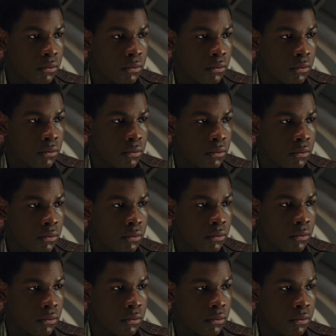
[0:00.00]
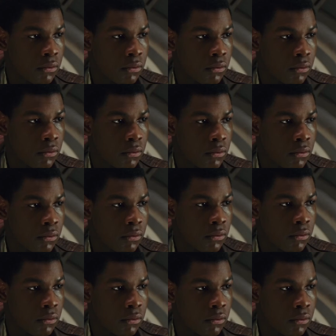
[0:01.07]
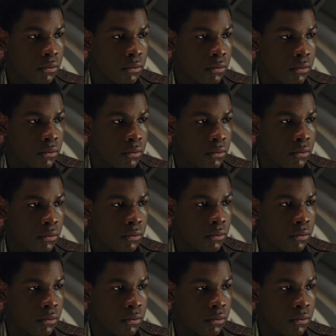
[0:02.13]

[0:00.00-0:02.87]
(not speaking)